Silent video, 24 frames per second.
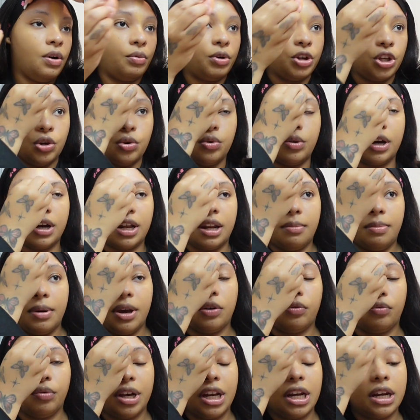When you could have
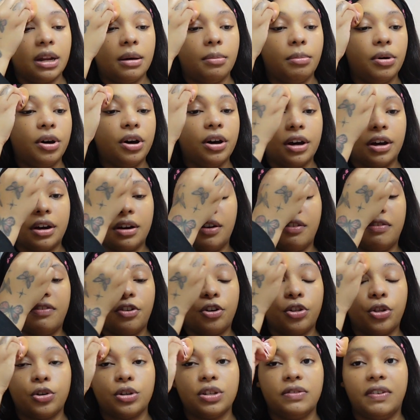been reading a book for
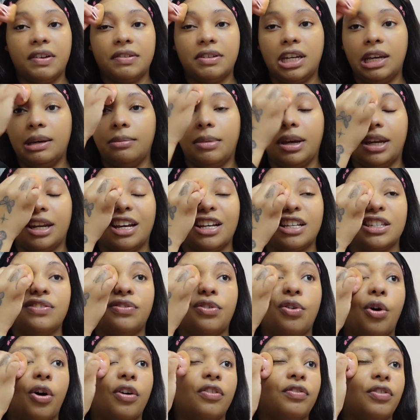those 15 minutes
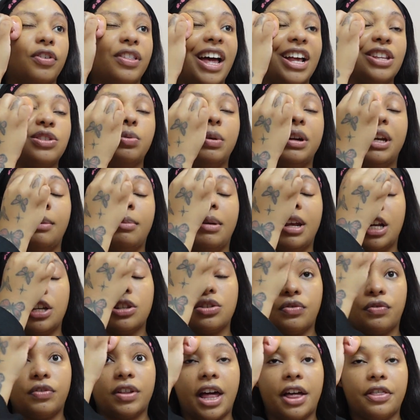or for that 20 minutes
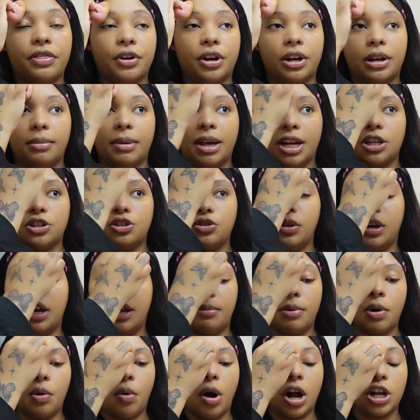or for that 30 minutes, you could
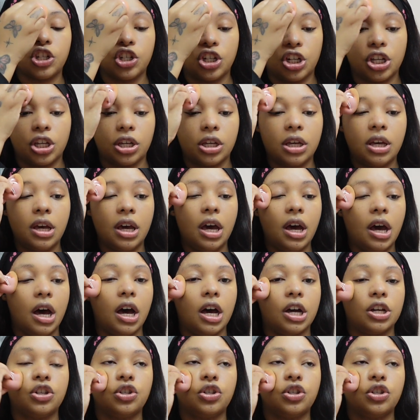have been watching a, a